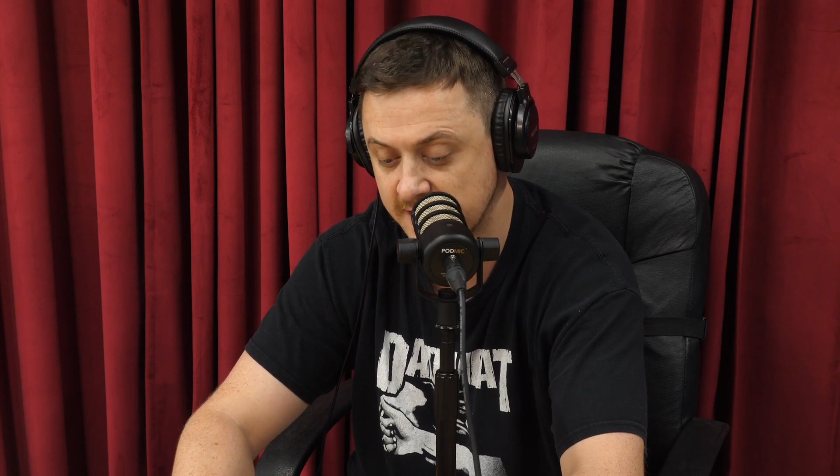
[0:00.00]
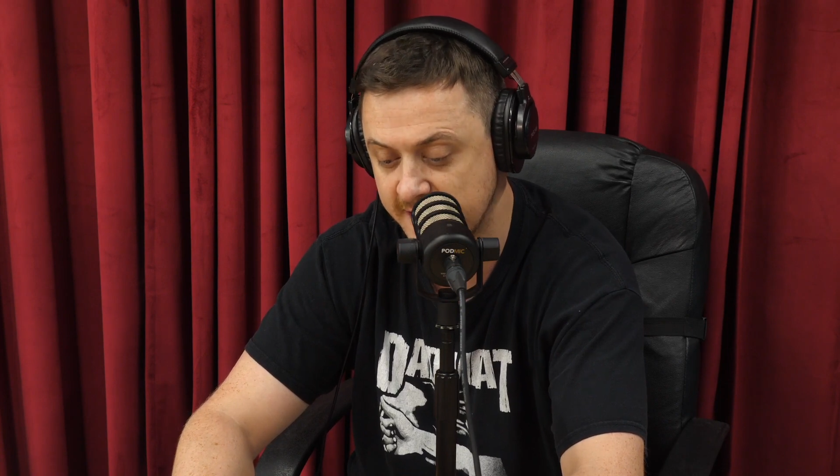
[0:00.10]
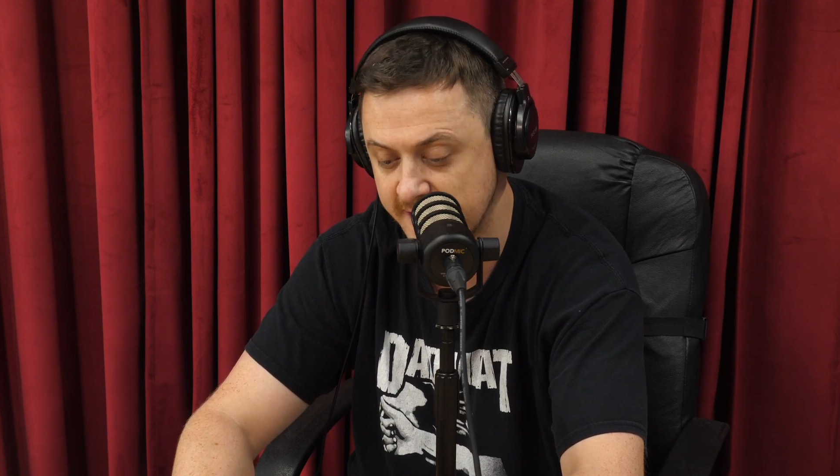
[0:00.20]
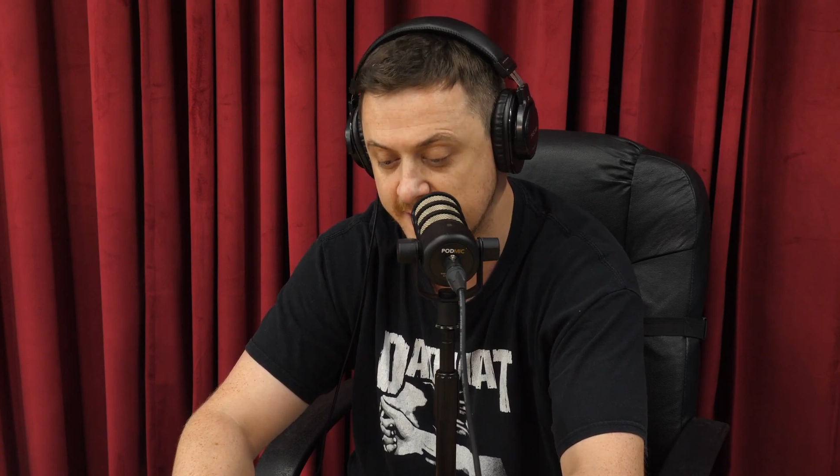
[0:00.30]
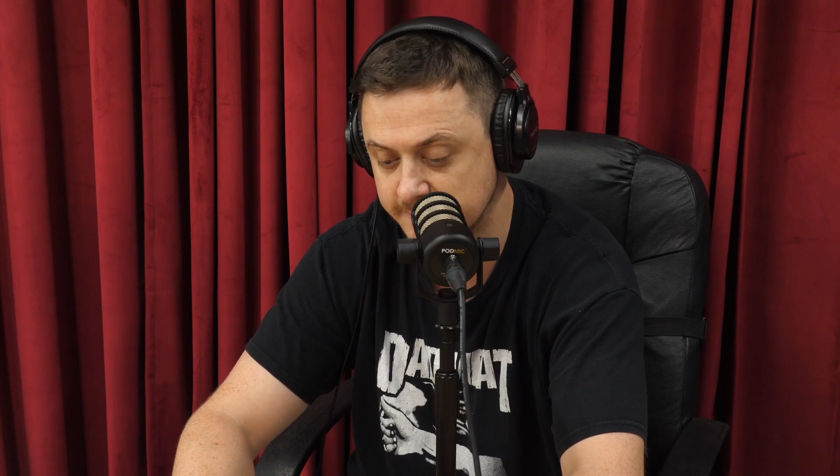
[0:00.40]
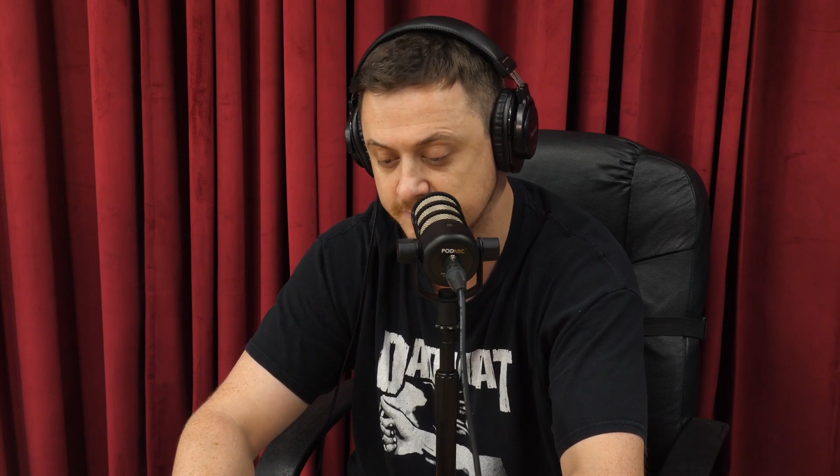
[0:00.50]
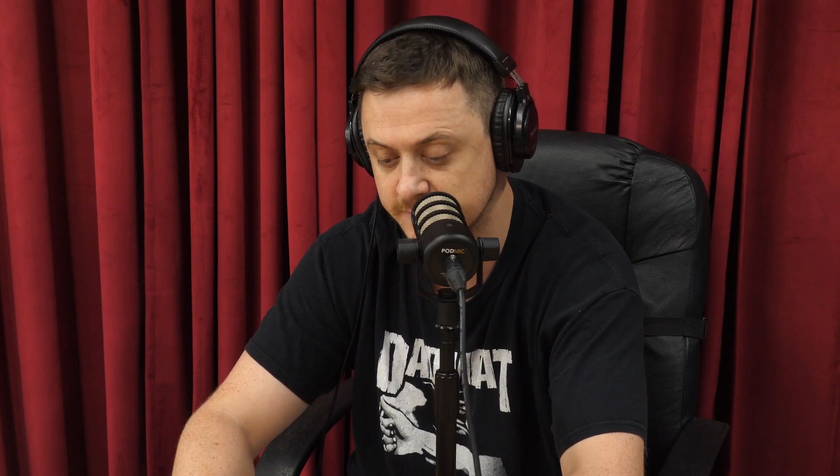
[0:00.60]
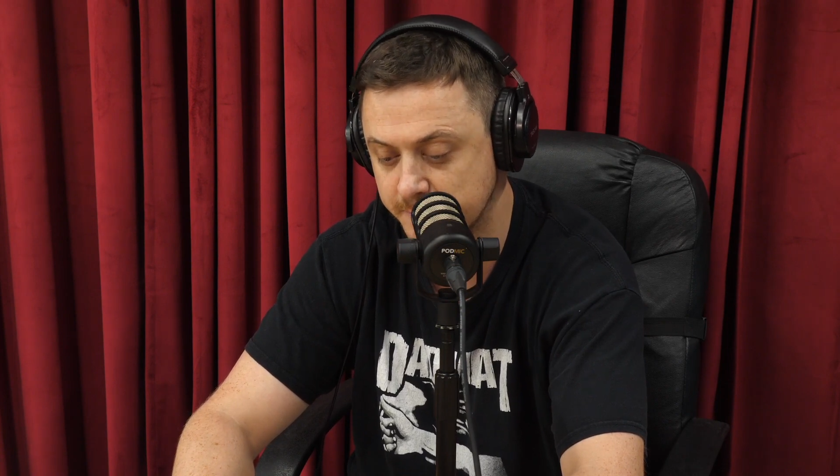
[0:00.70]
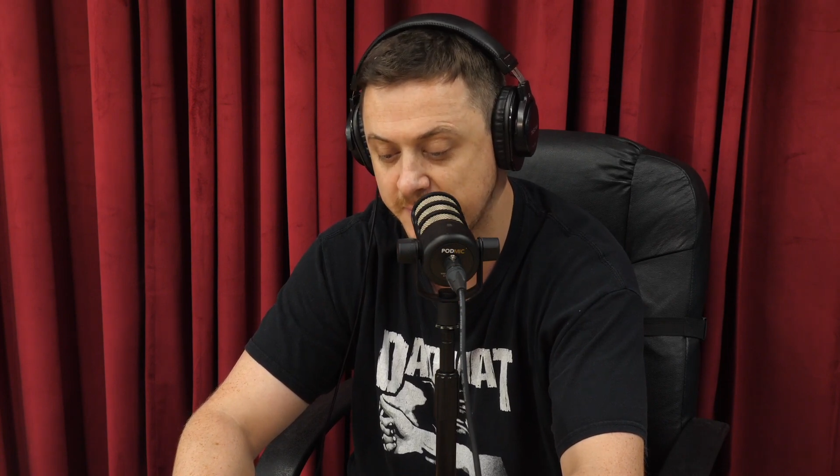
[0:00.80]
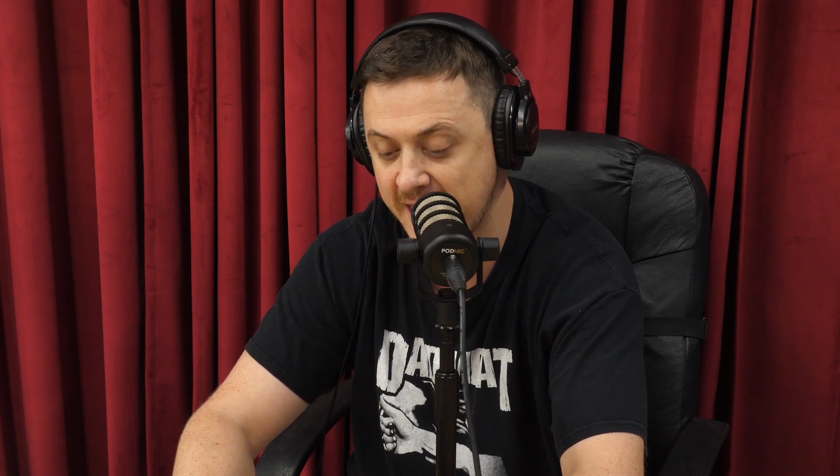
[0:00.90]

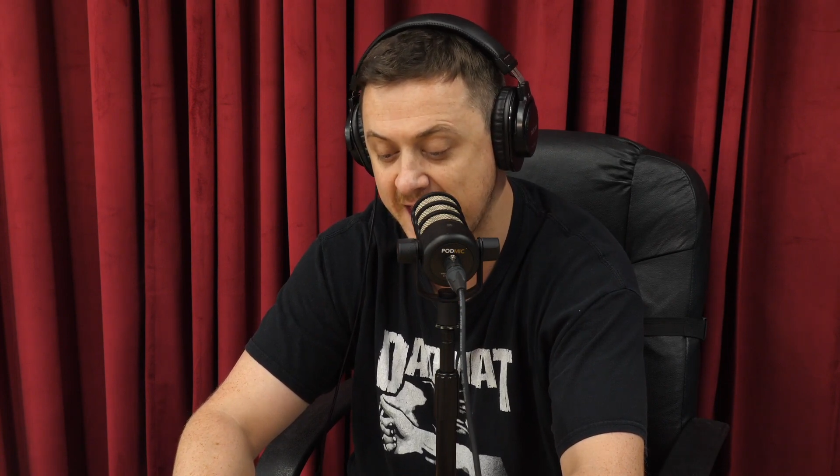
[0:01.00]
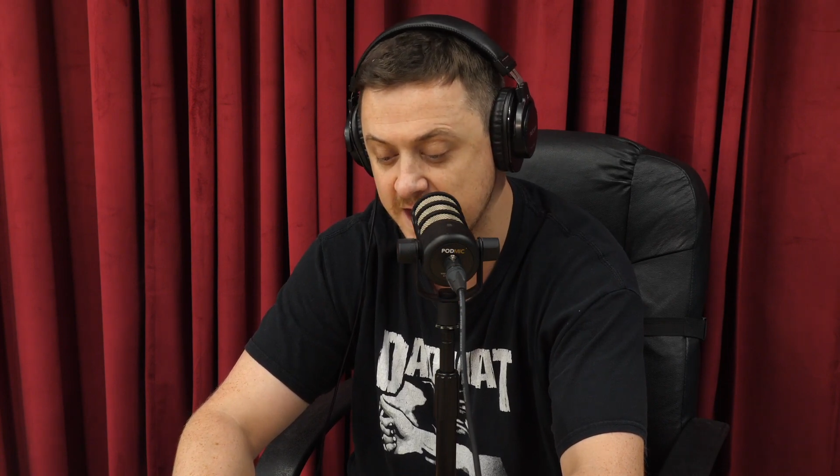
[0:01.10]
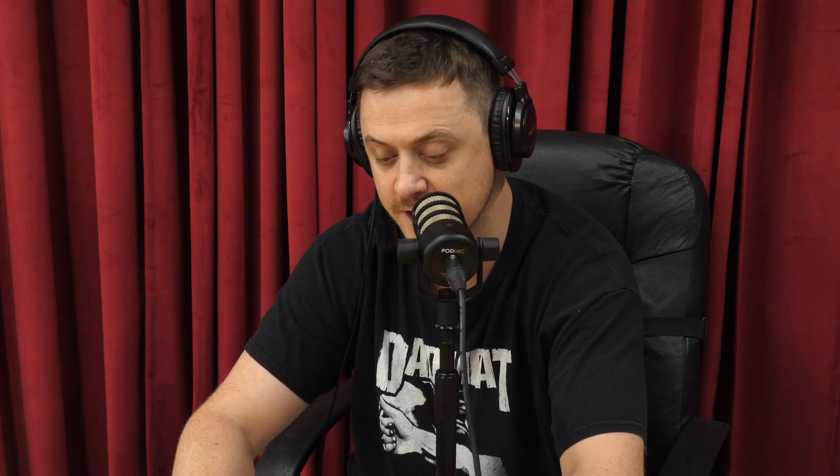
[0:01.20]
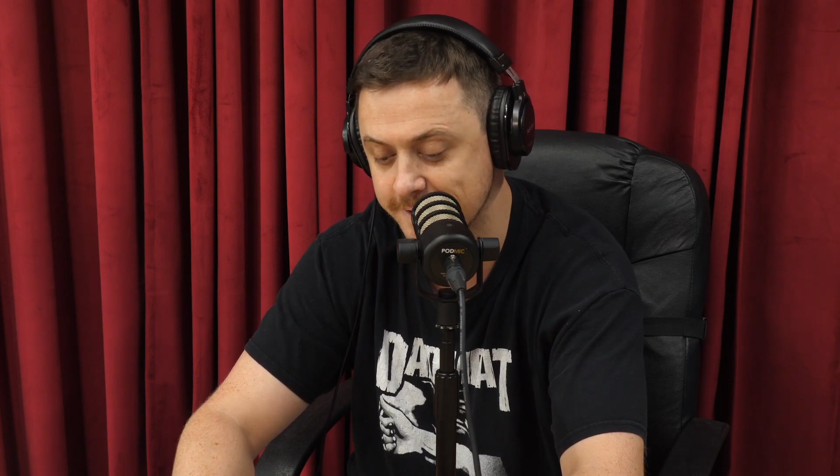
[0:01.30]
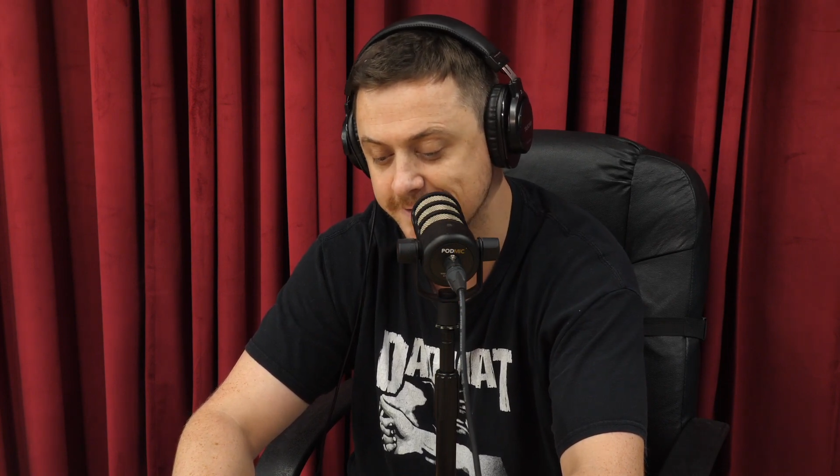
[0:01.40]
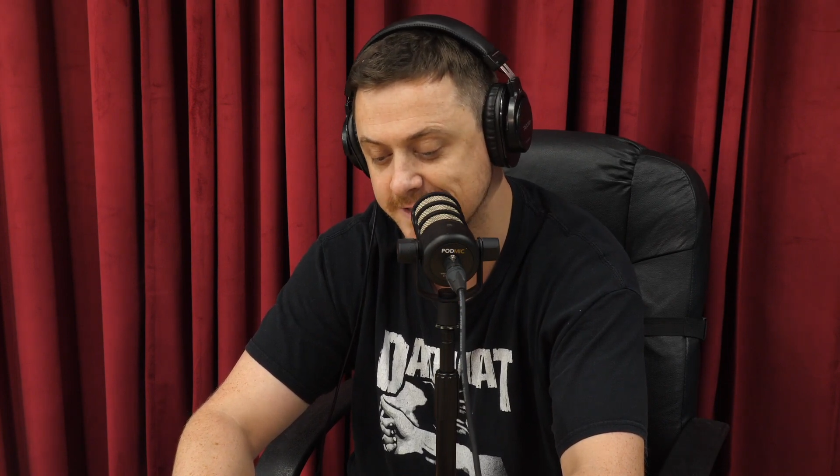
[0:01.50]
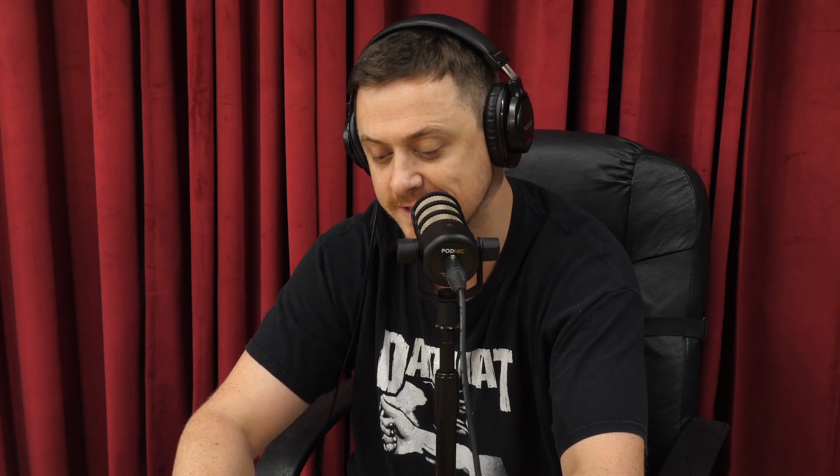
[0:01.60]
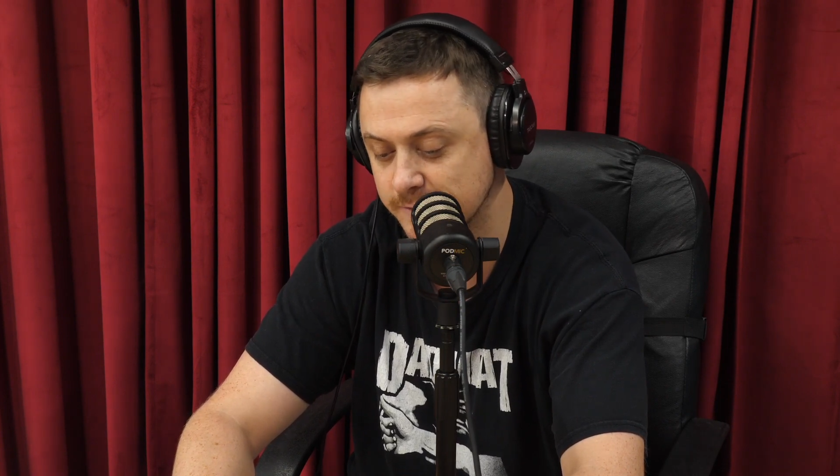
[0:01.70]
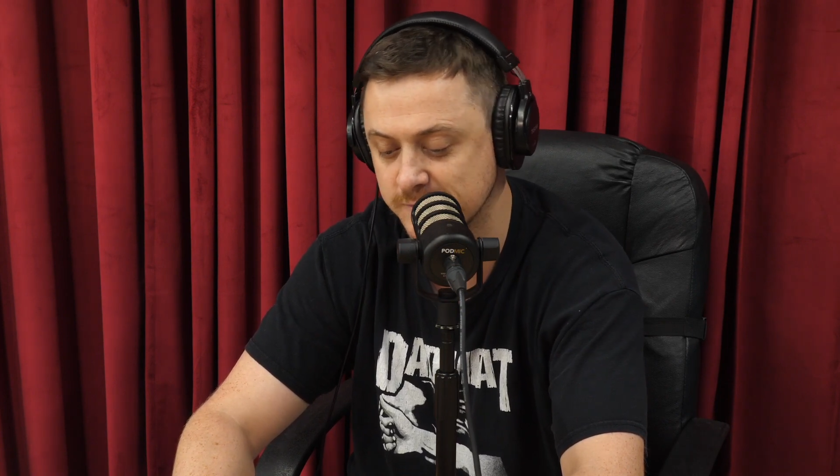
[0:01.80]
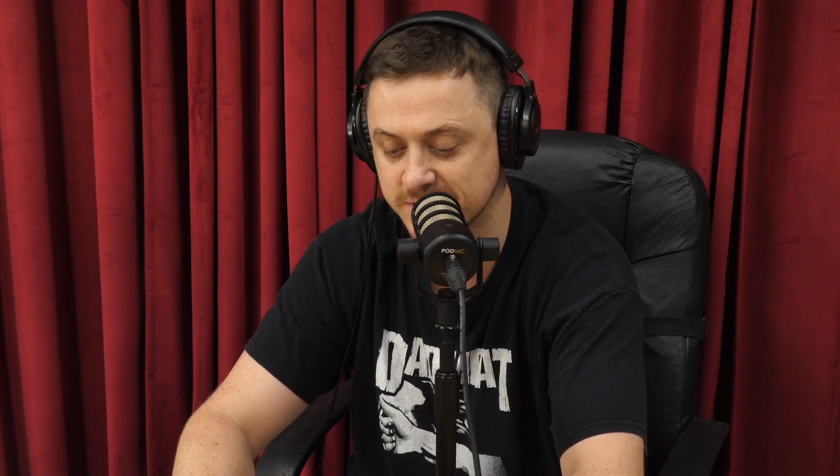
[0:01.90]
the Bay
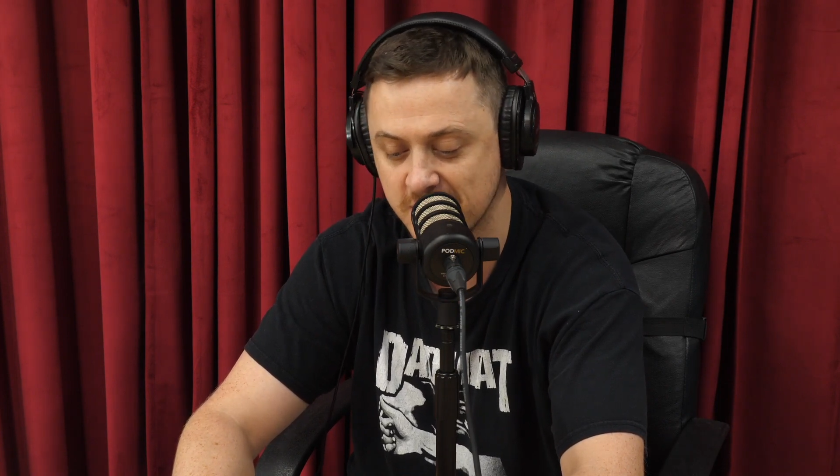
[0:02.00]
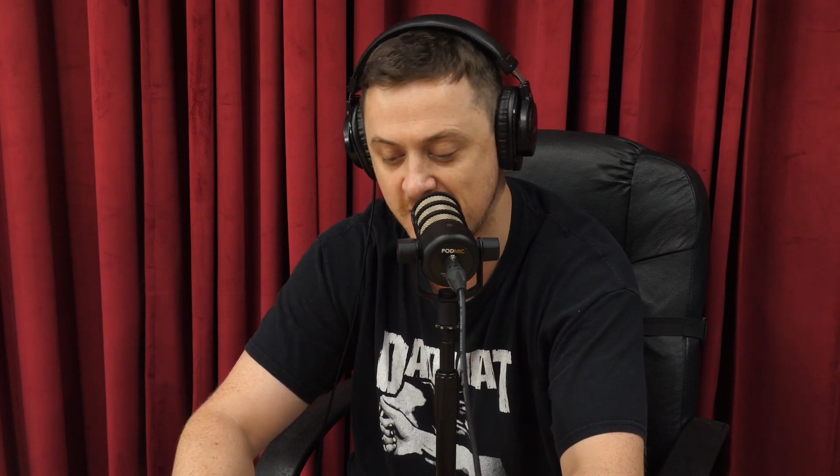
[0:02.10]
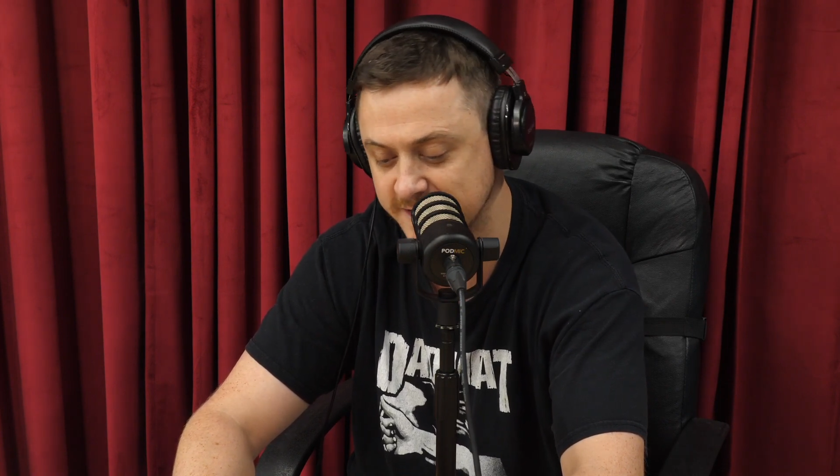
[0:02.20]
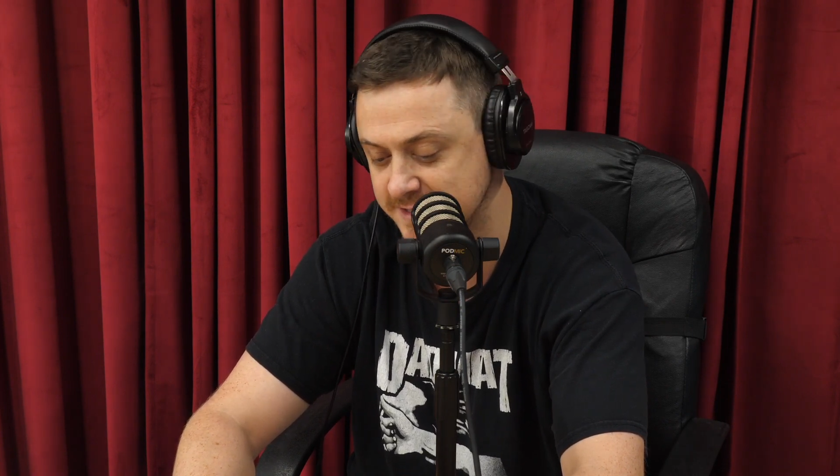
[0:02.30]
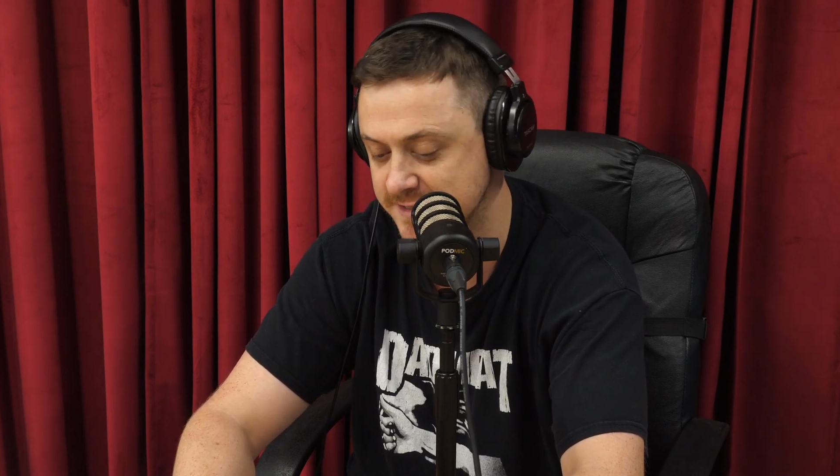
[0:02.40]
Area, Wisconsin,